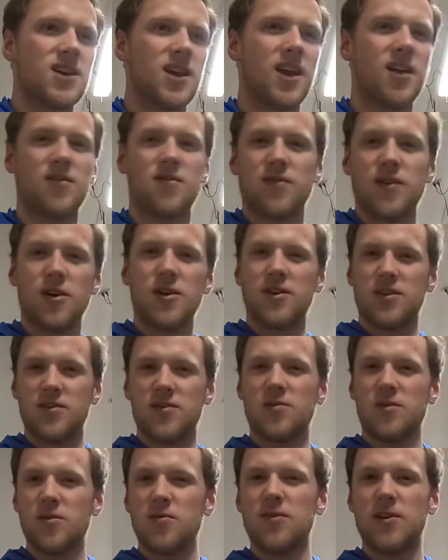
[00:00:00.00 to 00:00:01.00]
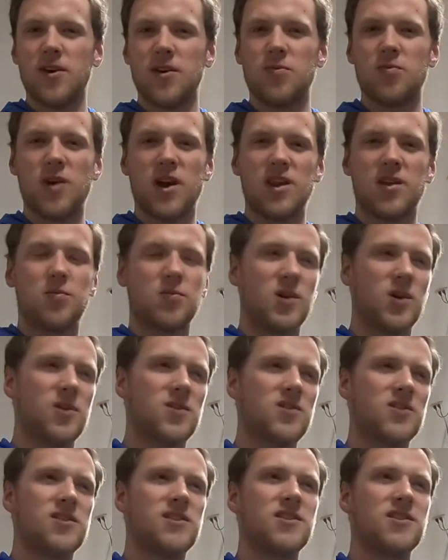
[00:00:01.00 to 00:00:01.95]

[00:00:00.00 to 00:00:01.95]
it varies by the person.